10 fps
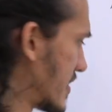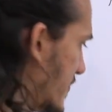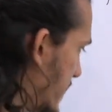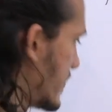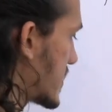is,
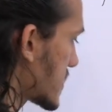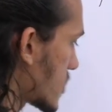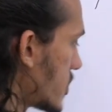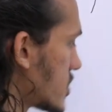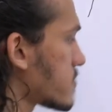if it is
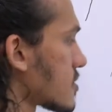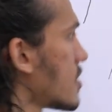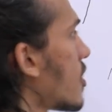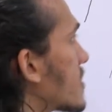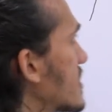going to
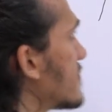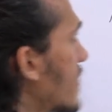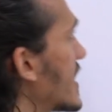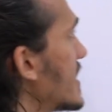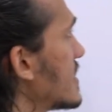prolong it,
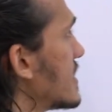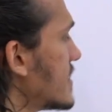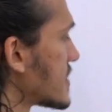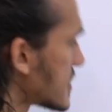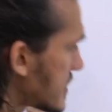why
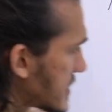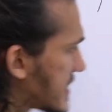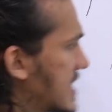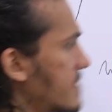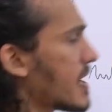doesn't it
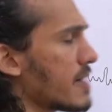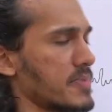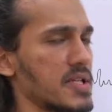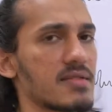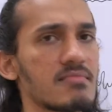keep
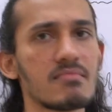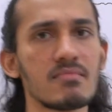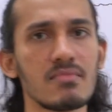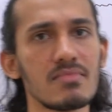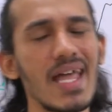happening?
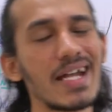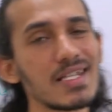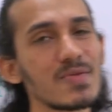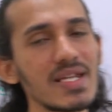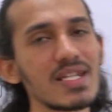That is
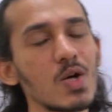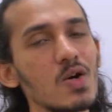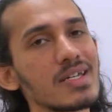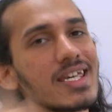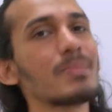when your
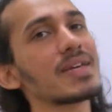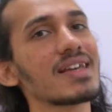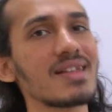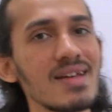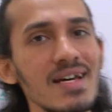
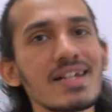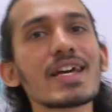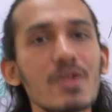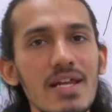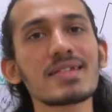chemical
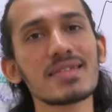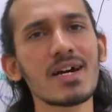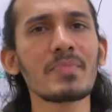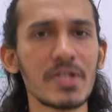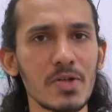regulators
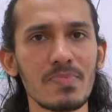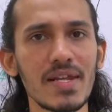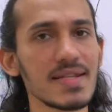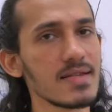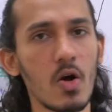come into
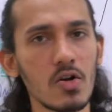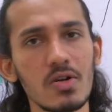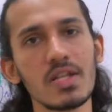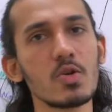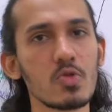place, not
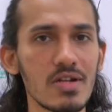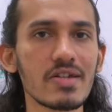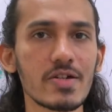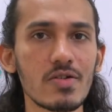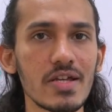only neural
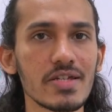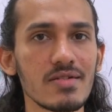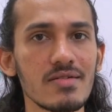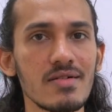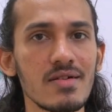regulation.
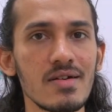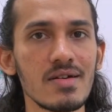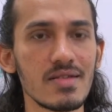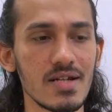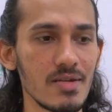
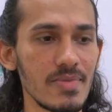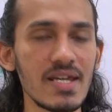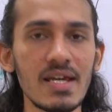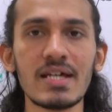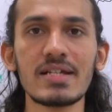There will be
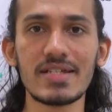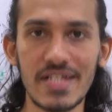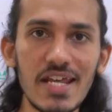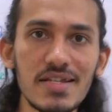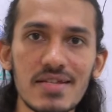
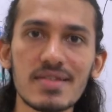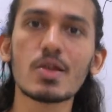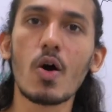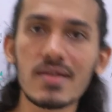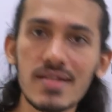changes in the
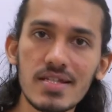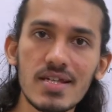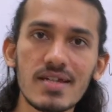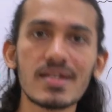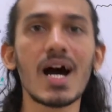
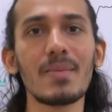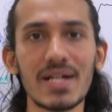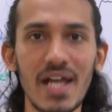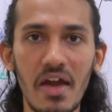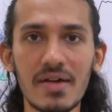oxygen, carbon
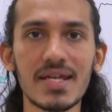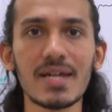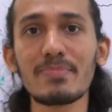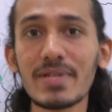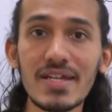dioxide,
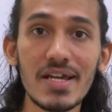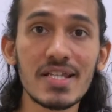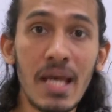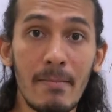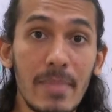pH
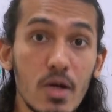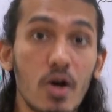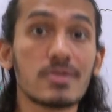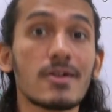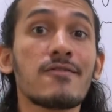
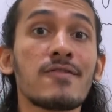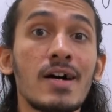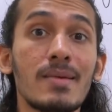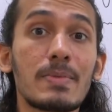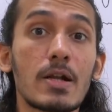because of
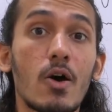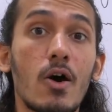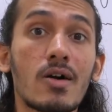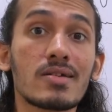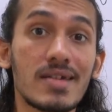
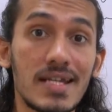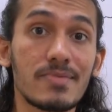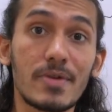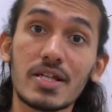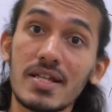prolonged
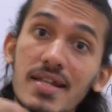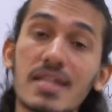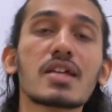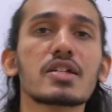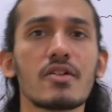inspiration and
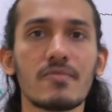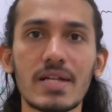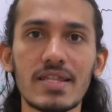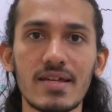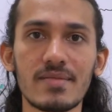cessation of
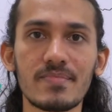breathing.